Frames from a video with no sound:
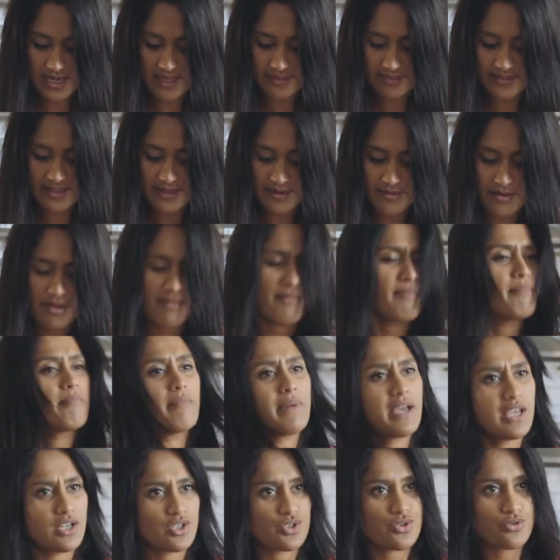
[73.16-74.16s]
and then
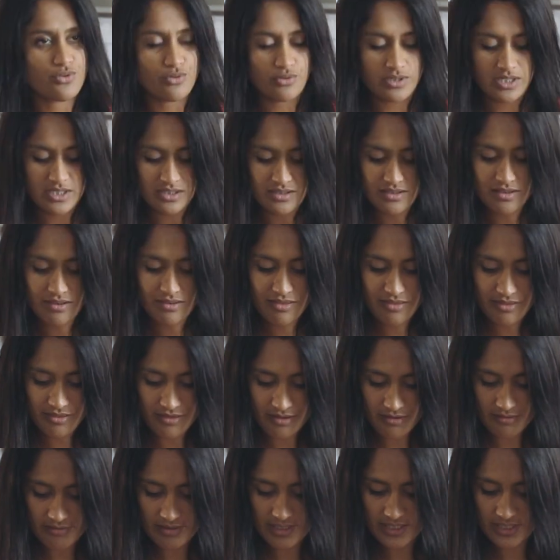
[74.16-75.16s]
make sure it's
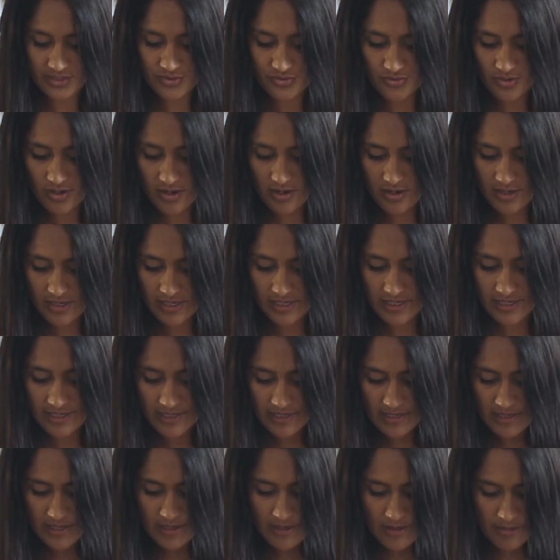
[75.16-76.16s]
thoroughly dry.
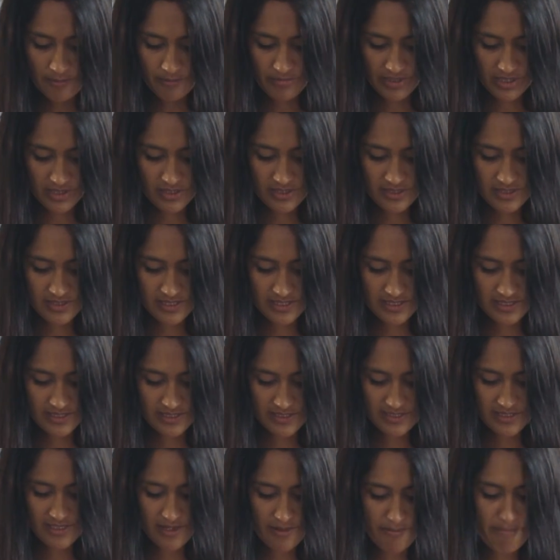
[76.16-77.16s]
Because this
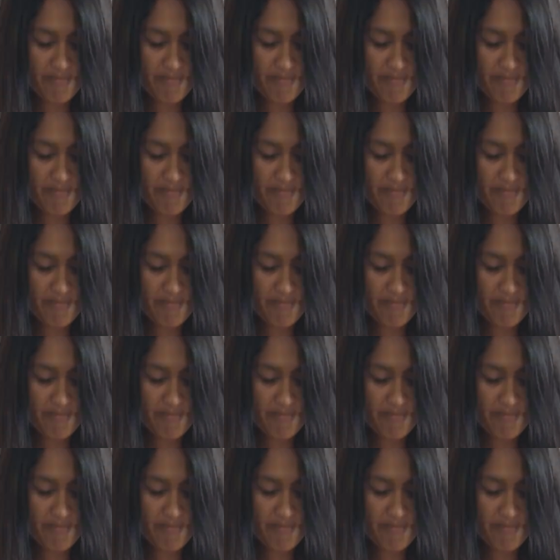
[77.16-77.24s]
is a